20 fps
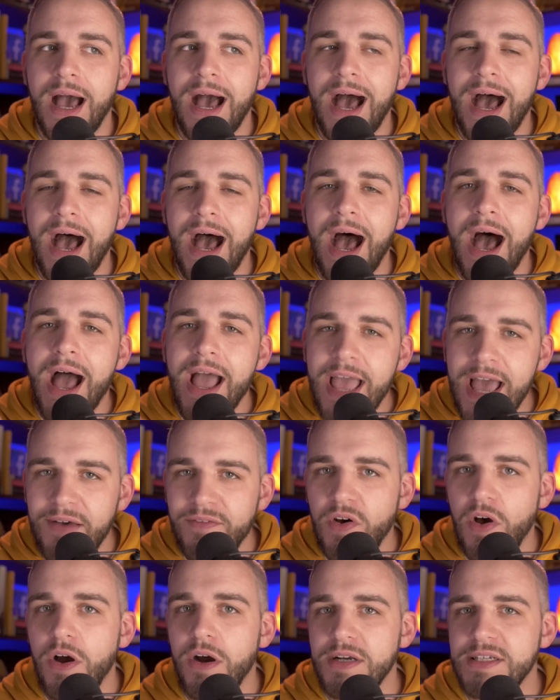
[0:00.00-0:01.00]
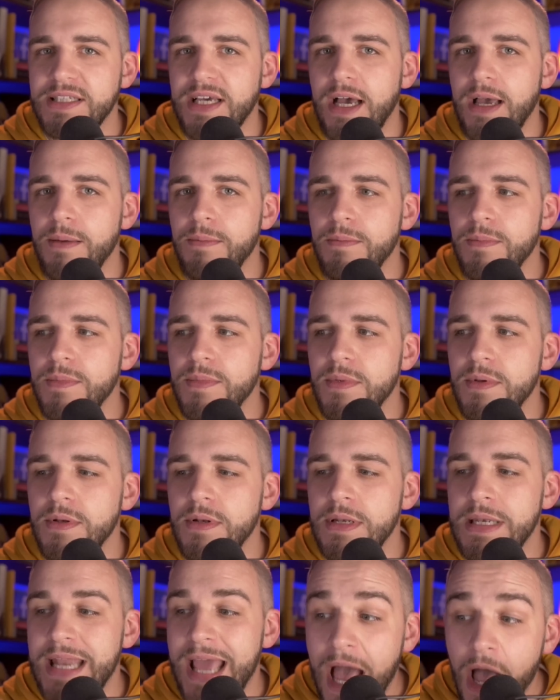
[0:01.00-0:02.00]
I have a hard time
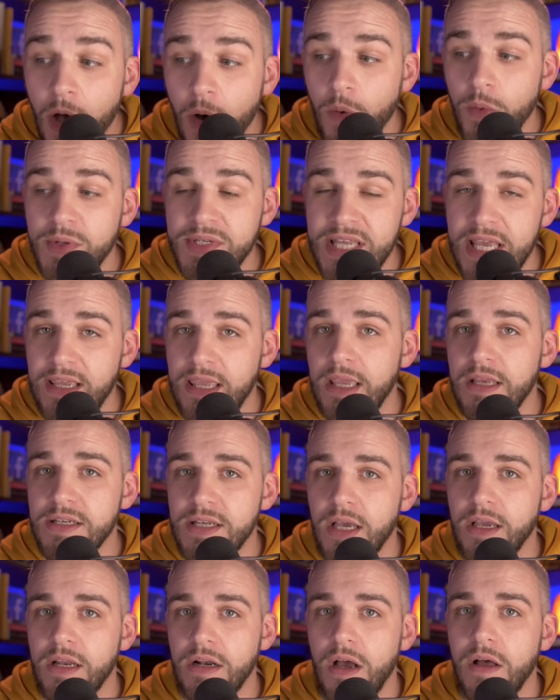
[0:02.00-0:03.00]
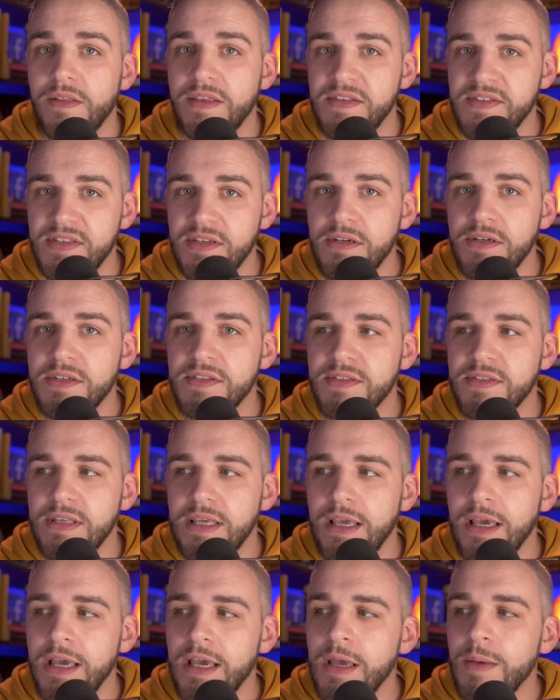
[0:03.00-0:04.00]
now taking Doug and Holly
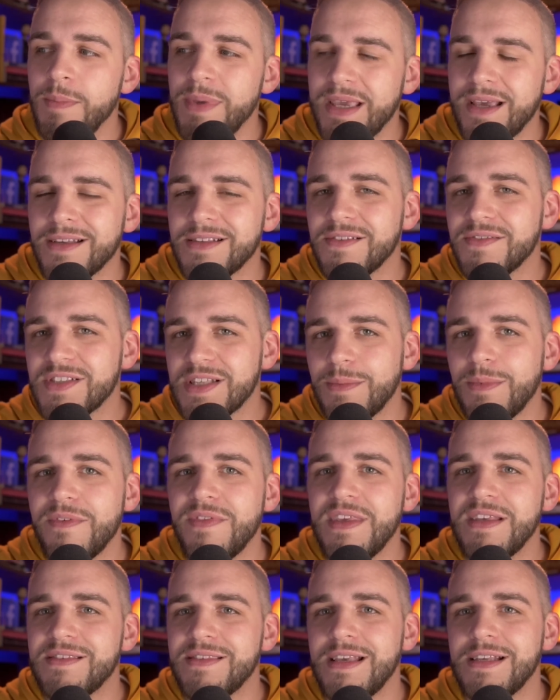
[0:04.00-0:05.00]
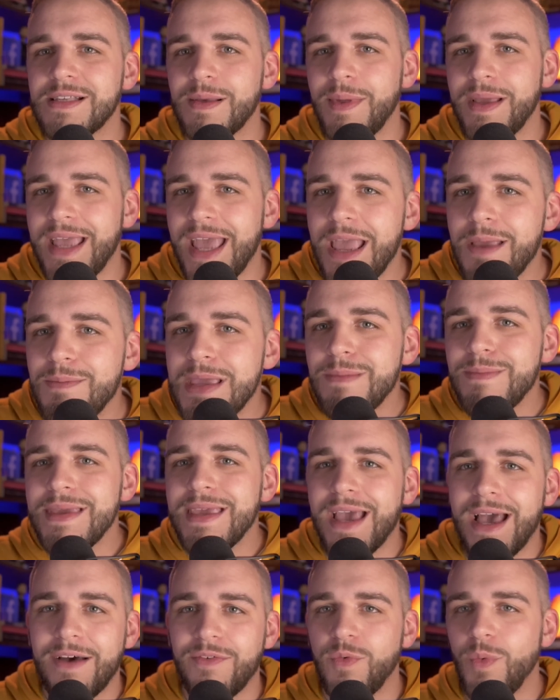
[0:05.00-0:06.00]
seriously because of some of these things. I'm like, hey, meet me
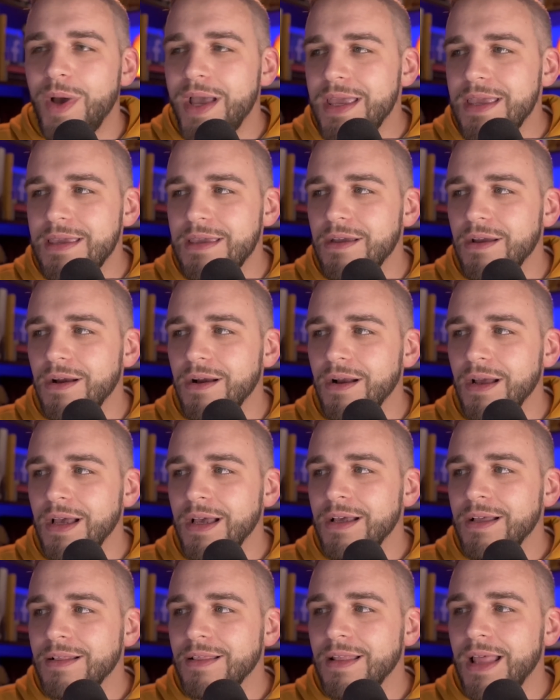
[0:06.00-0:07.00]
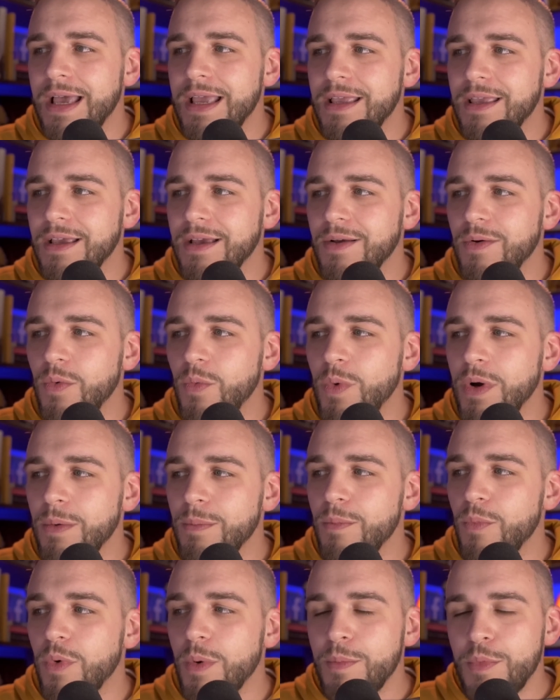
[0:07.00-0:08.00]
halfway here. Like we're
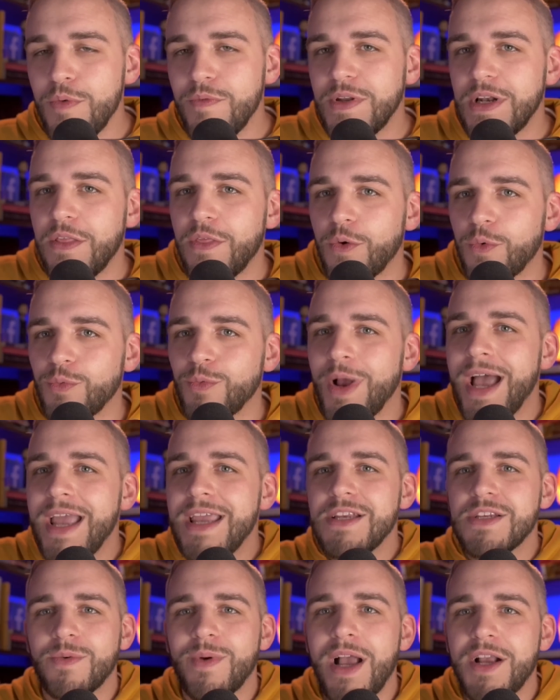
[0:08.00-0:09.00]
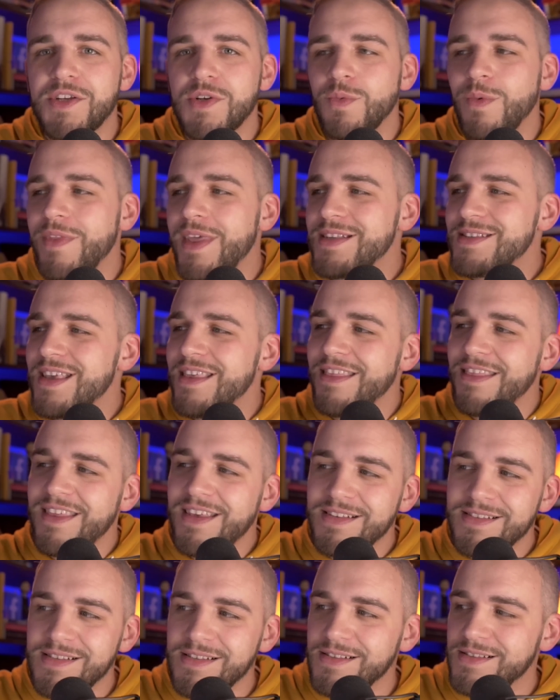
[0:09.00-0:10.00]
we're moving in the right direction. When they say
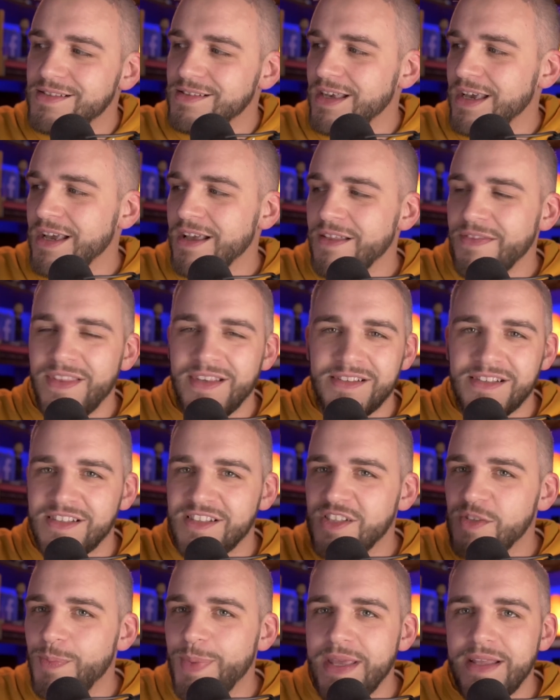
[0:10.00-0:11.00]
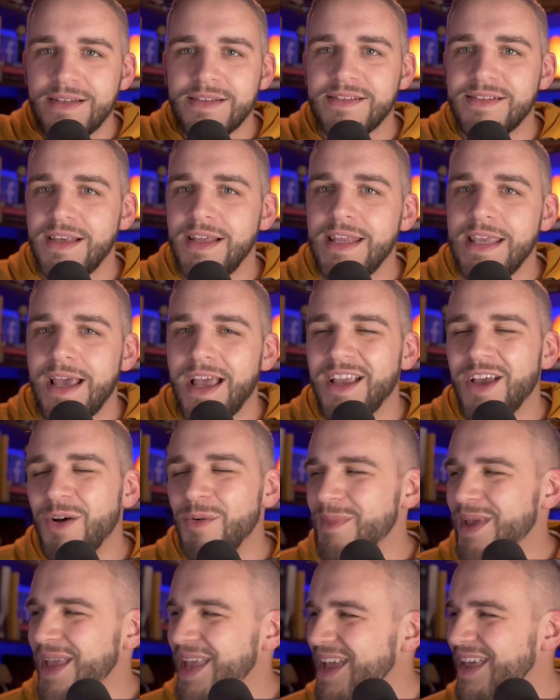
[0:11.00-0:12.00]
this is this is spin city, I go,
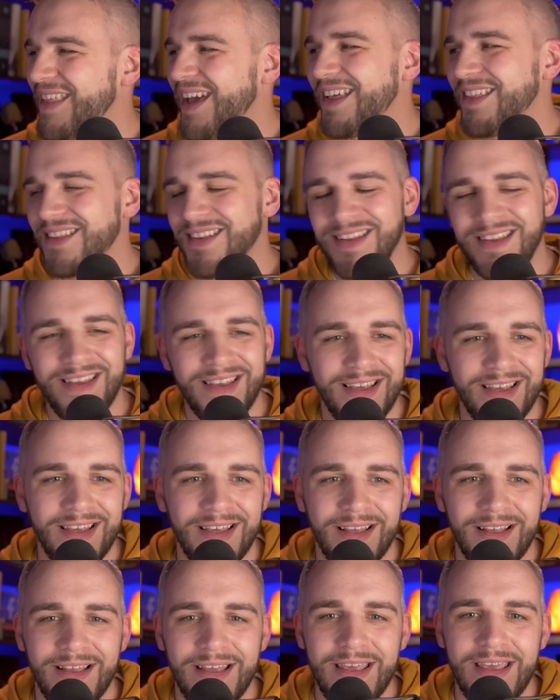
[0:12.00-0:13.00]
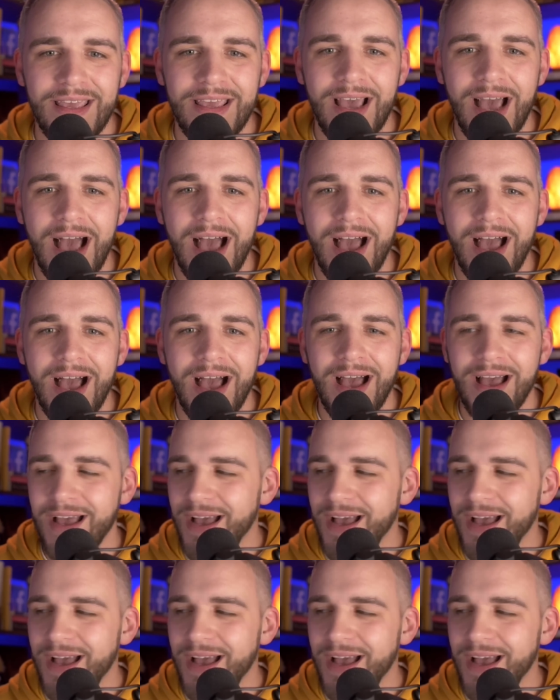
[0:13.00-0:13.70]
man, that do you think I,